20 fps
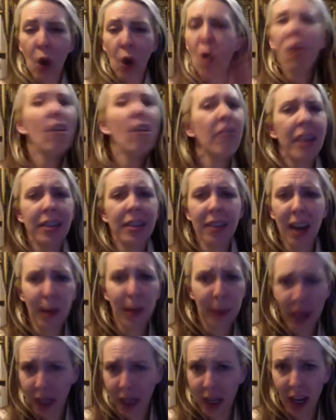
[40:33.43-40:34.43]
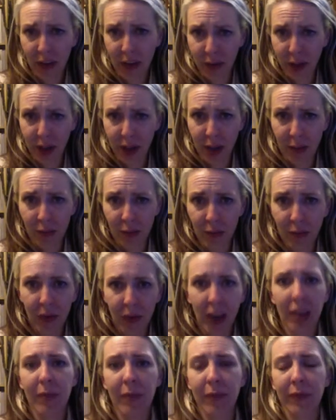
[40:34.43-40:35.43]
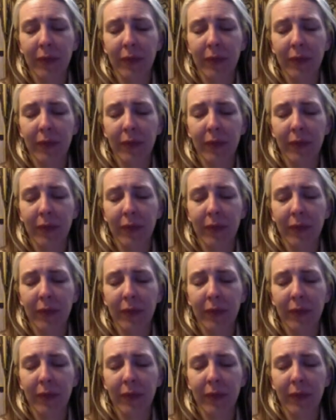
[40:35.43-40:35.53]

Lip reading: All that's happening in Africa, right?